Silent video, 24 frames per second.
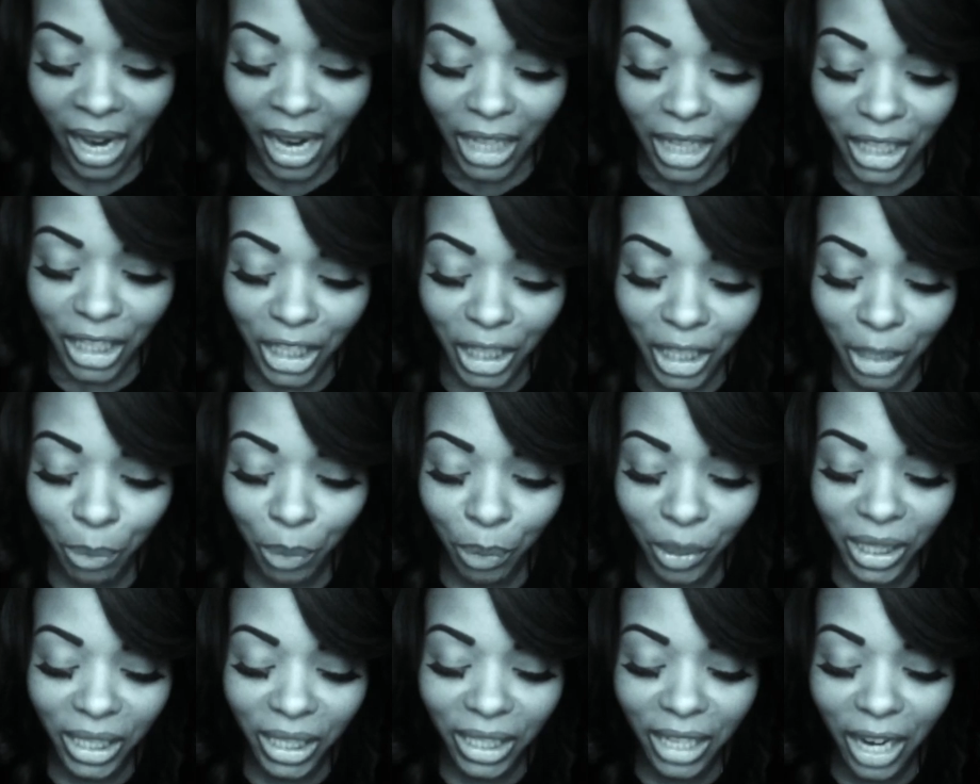She
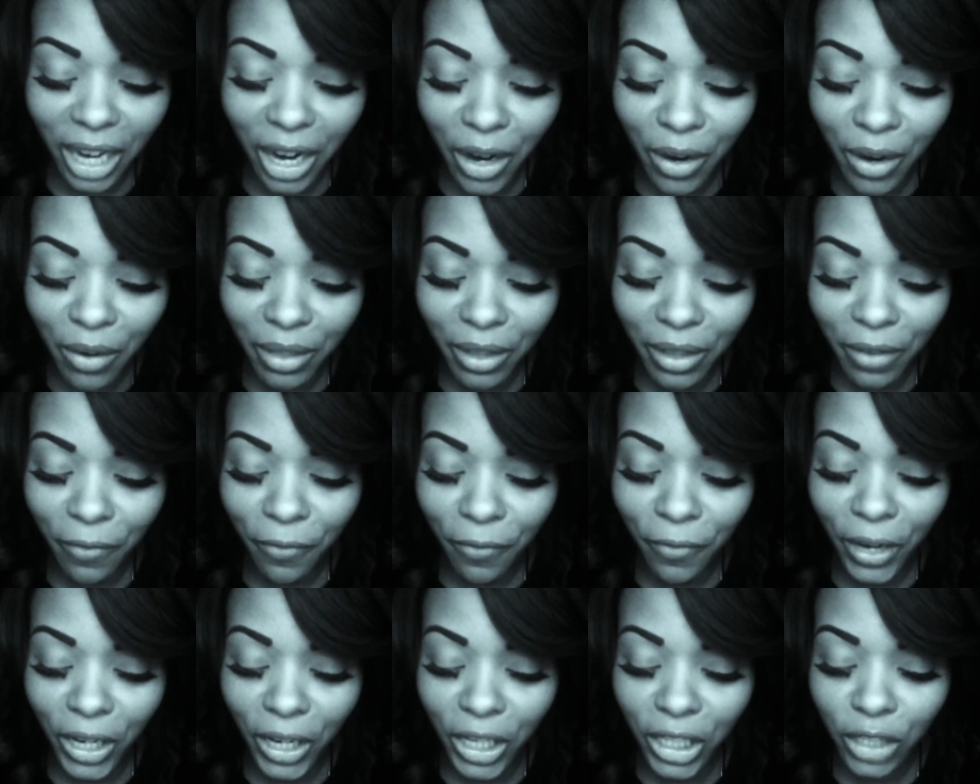preserved the
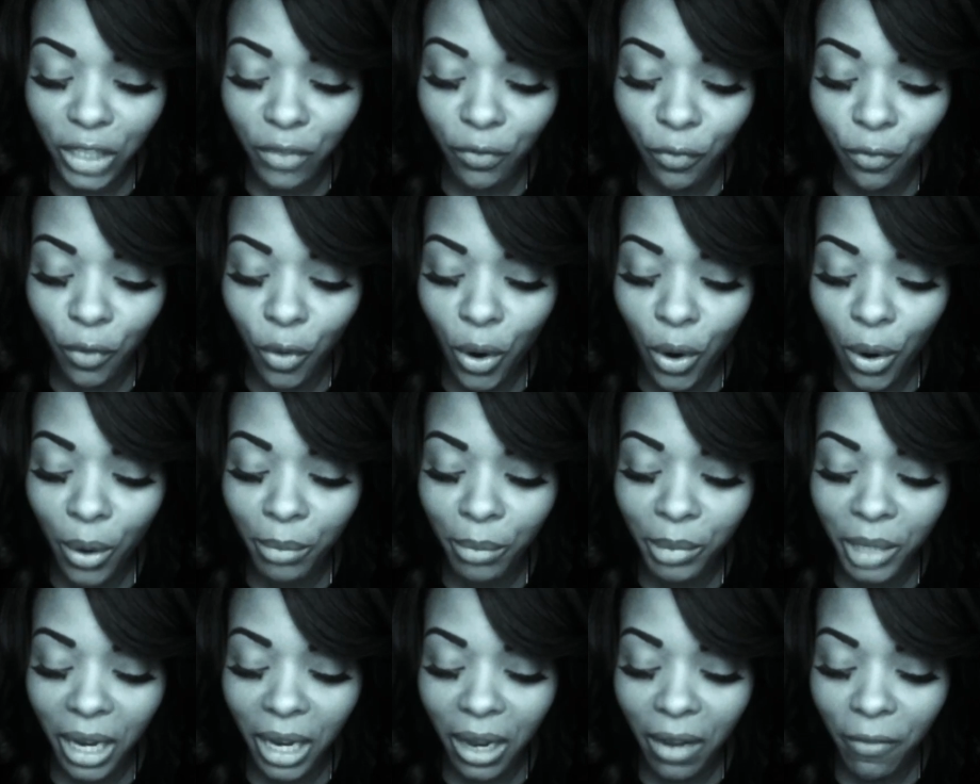first
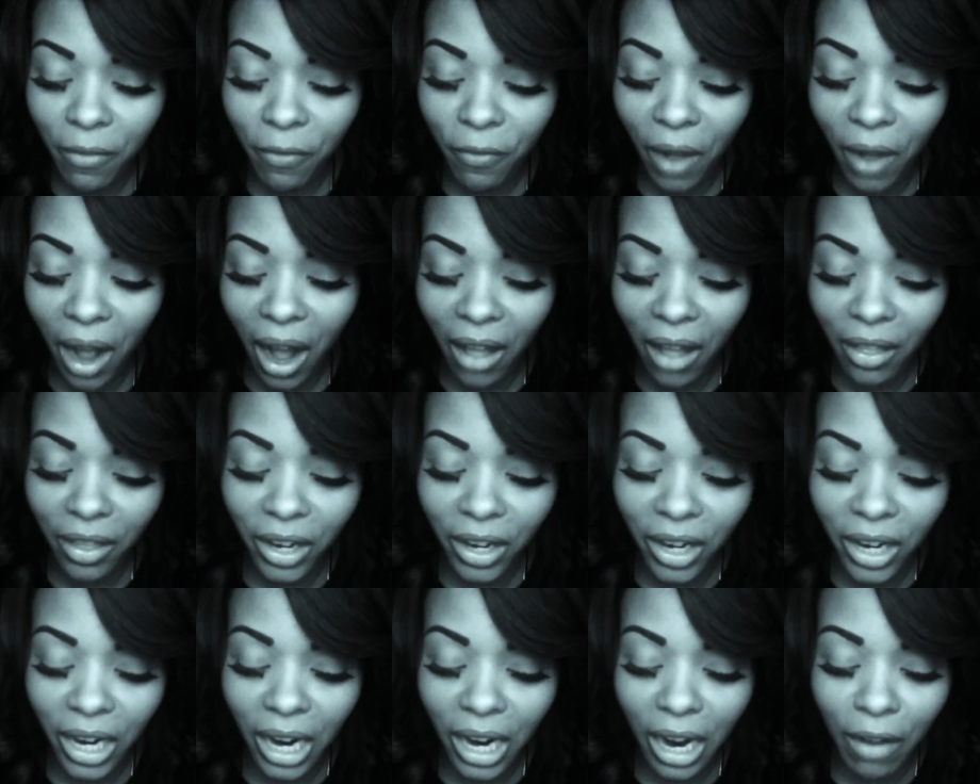formed
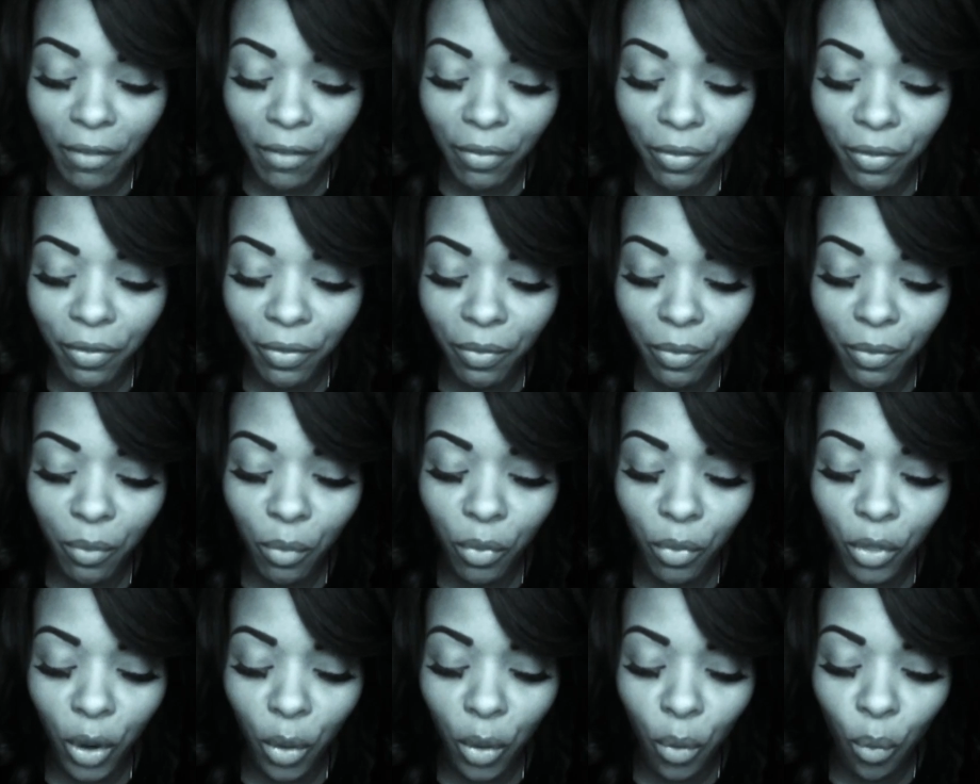Father of
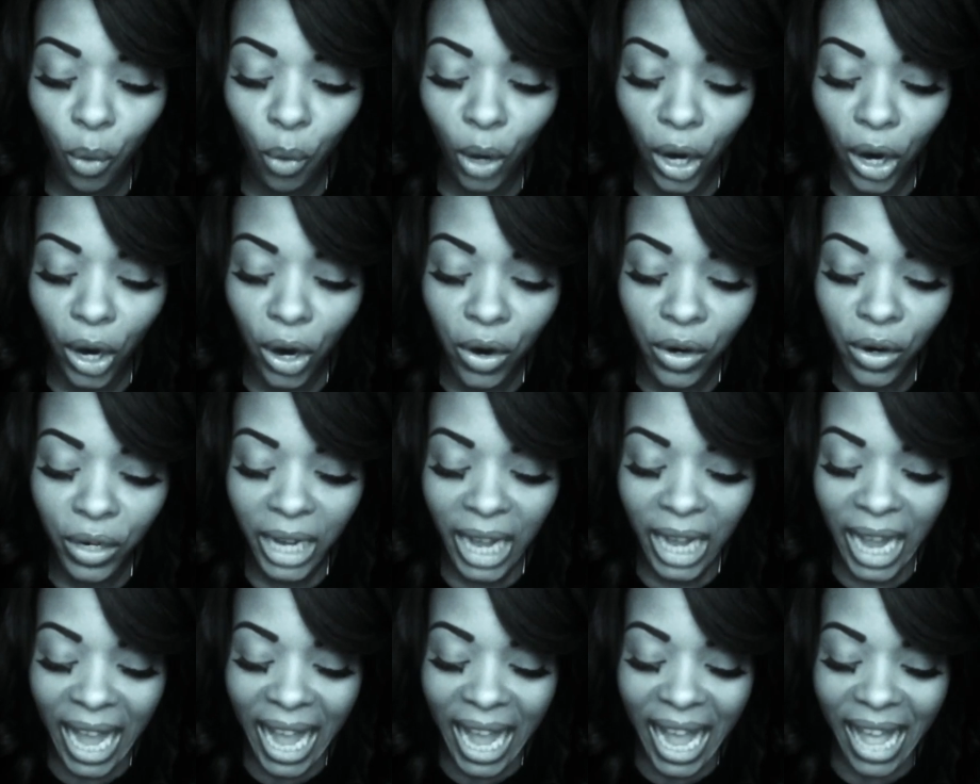the world
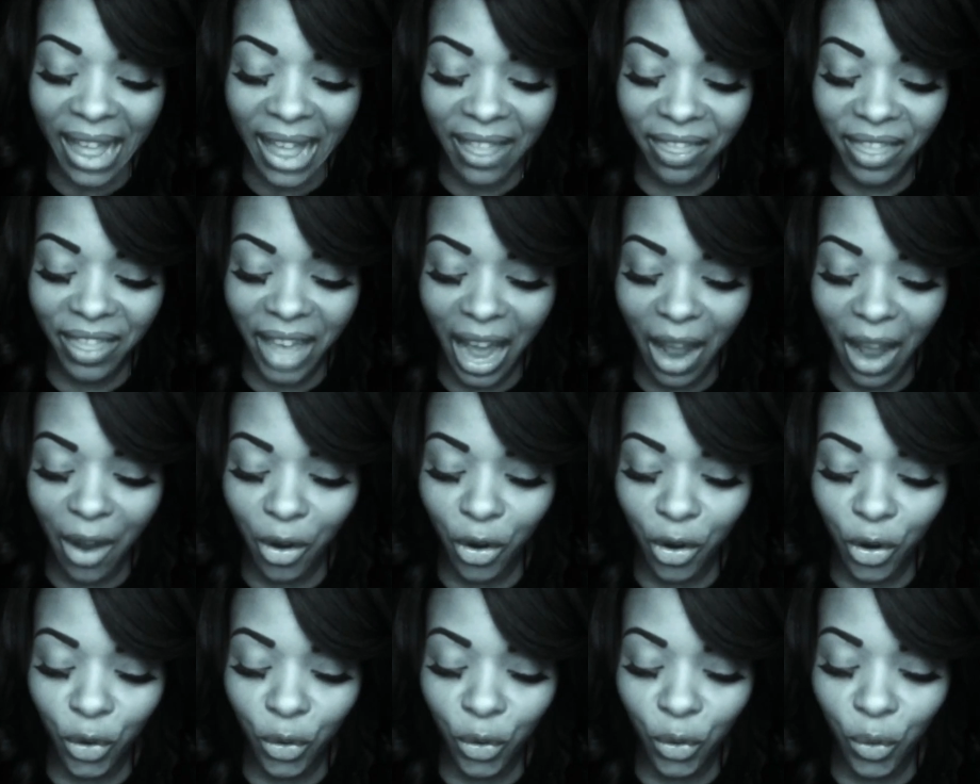that
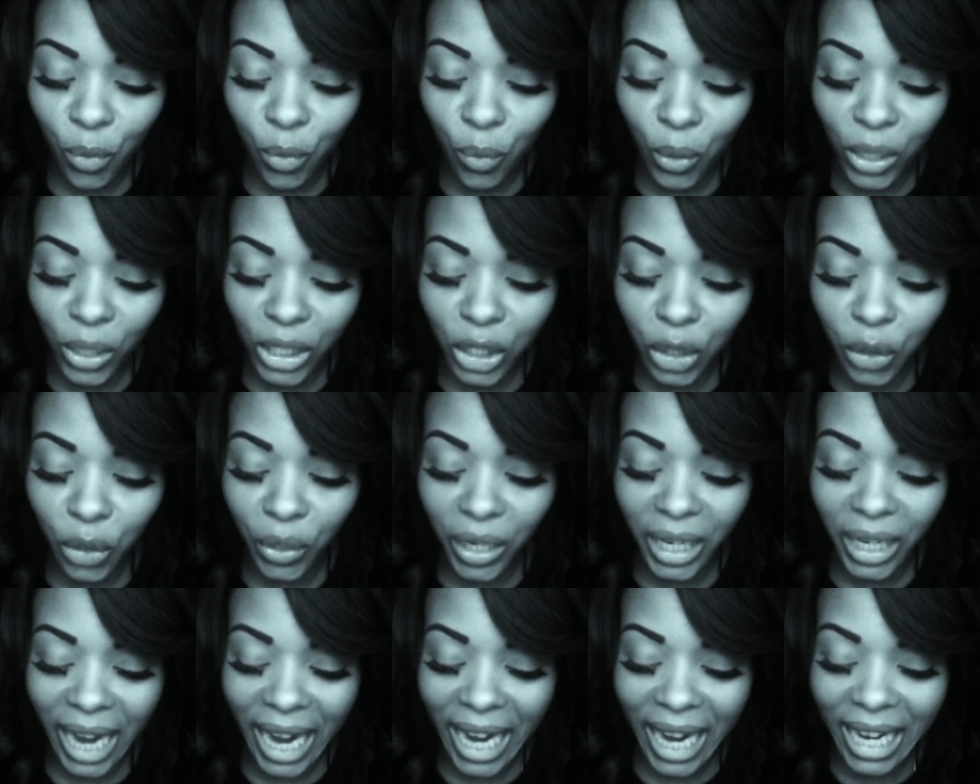was
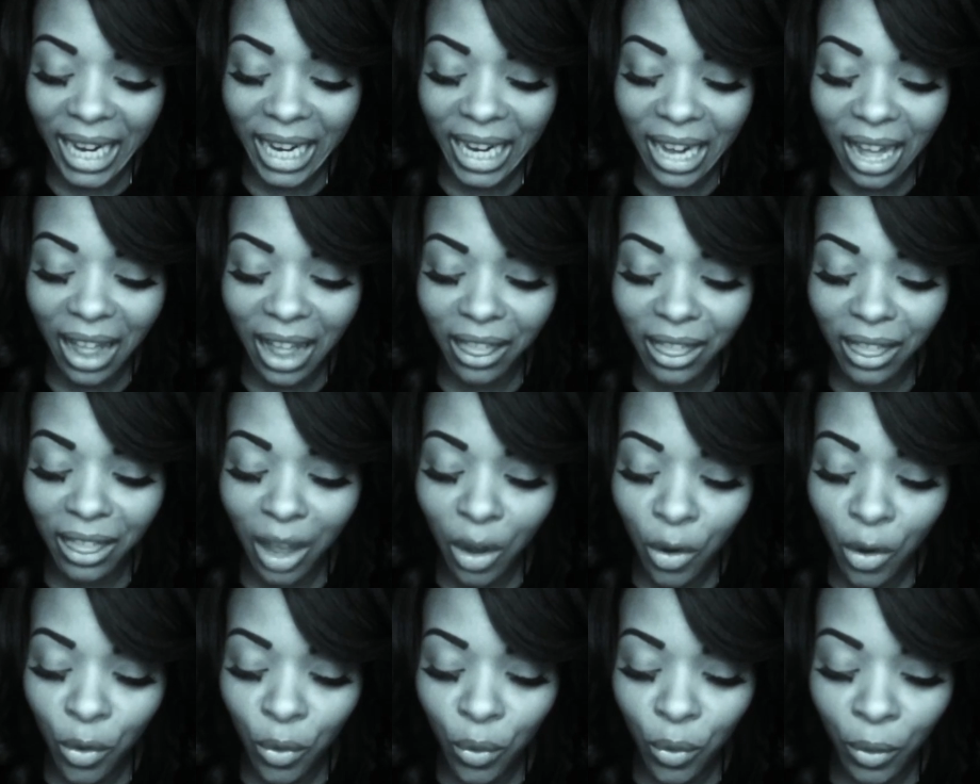created
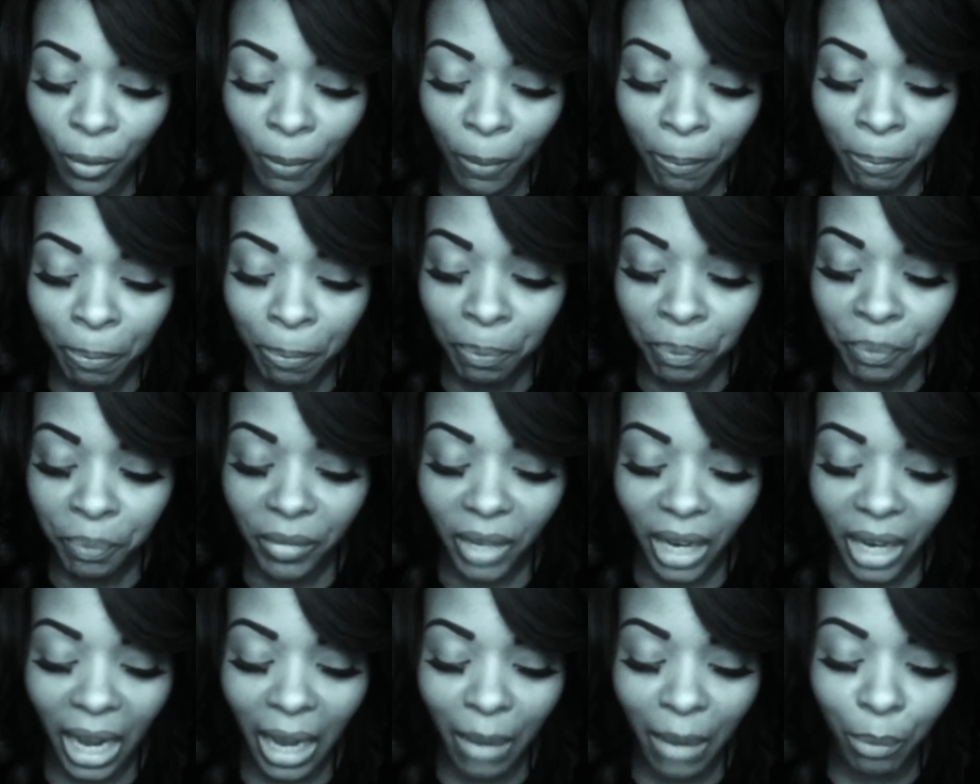alone,
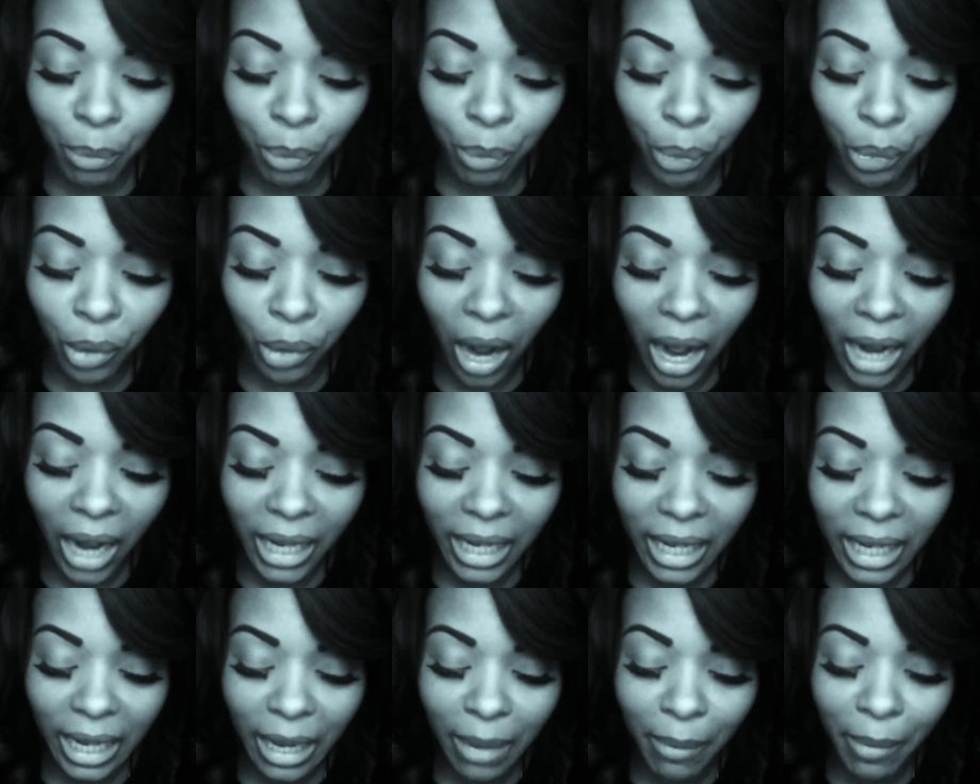and brought
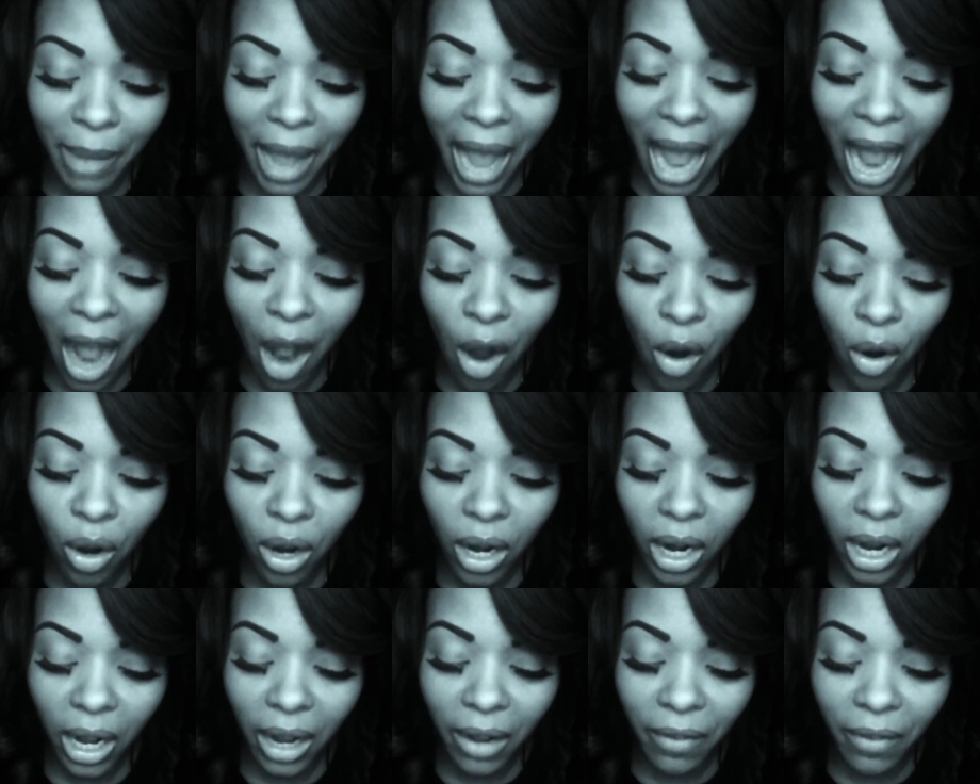him out
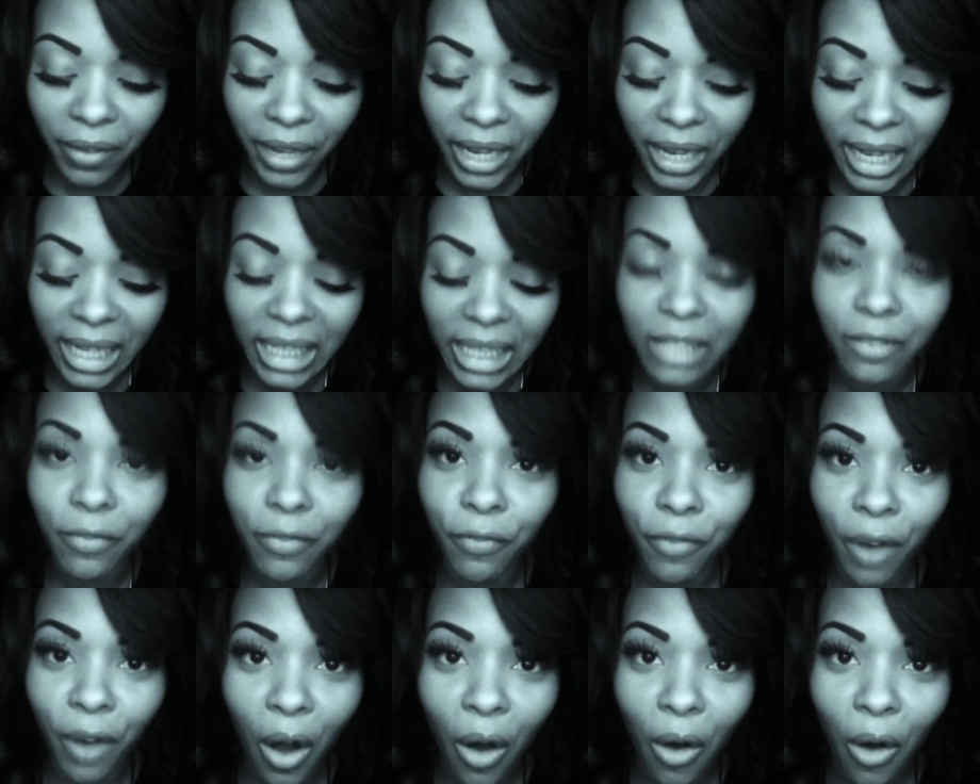of his
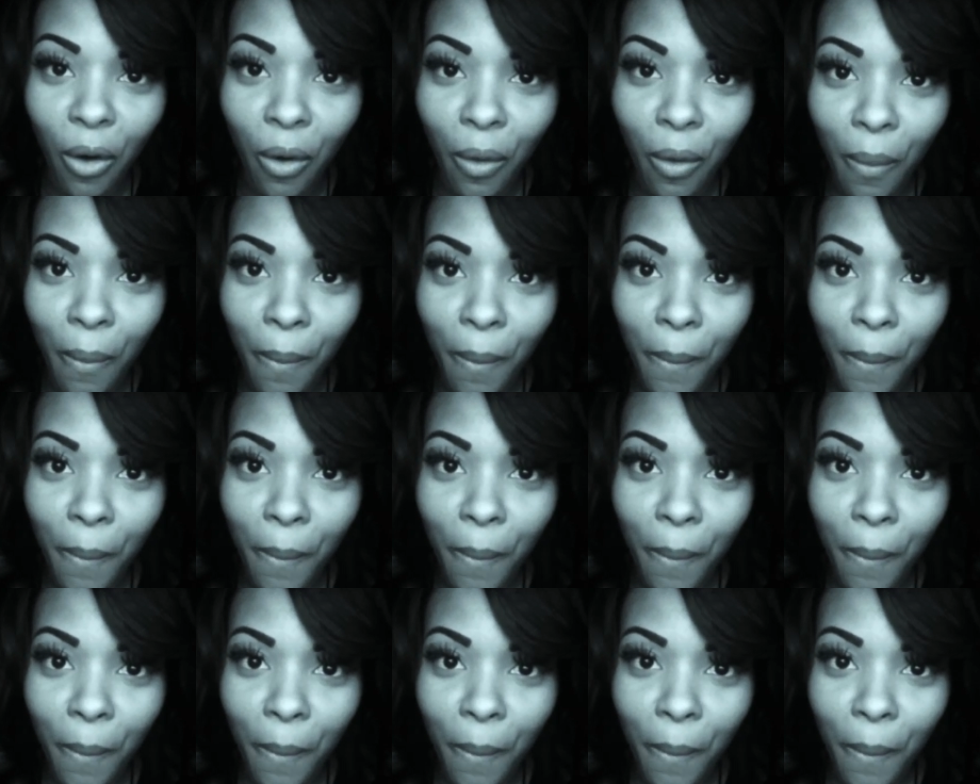fall.